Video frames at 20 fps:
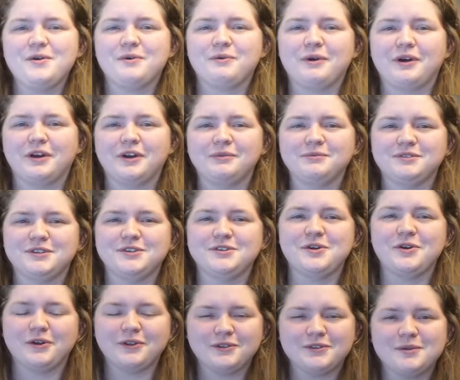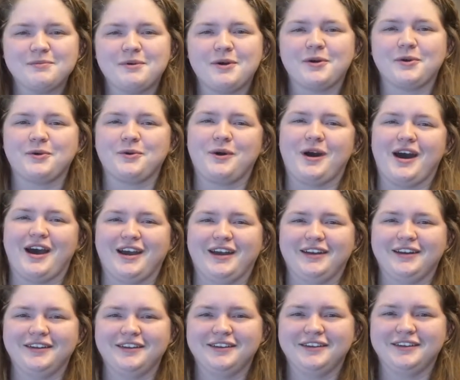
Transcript: Welcome to North DeBot Quad.